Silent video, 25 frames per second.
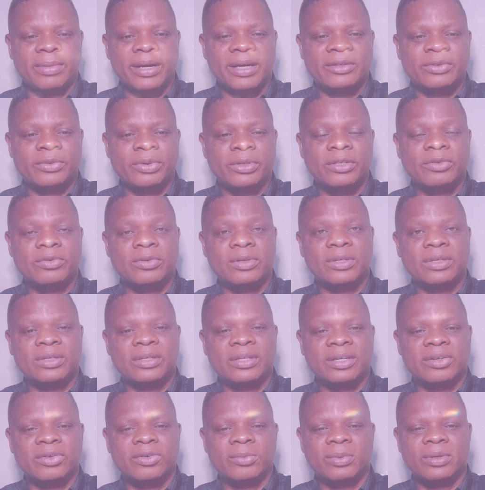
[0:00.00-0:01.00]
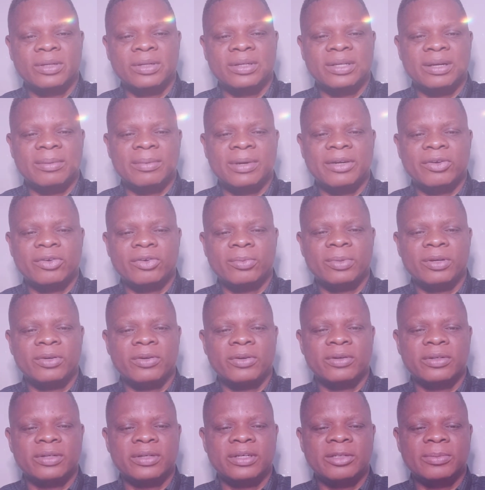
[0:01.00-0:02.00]
by 2023, we will determine who will
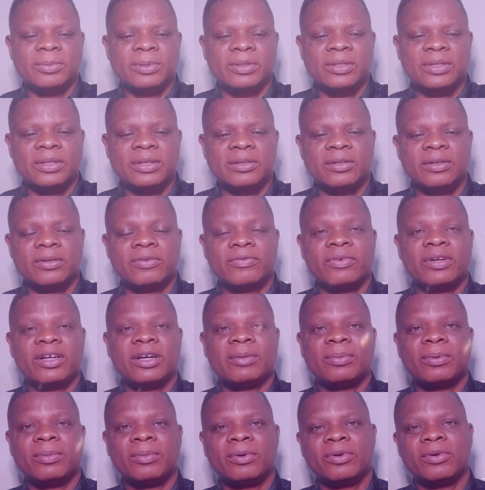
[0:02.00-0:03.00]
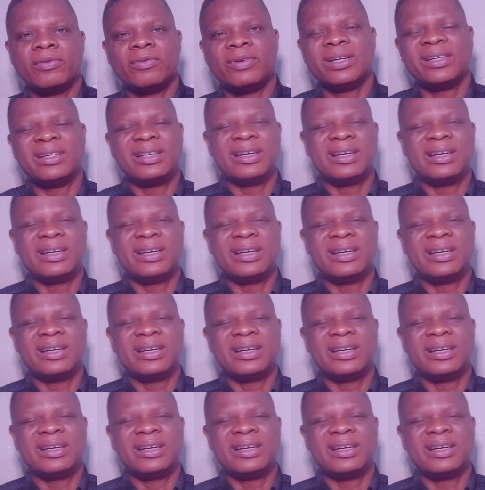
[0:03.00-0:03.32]
become the next president of the Federal Republic of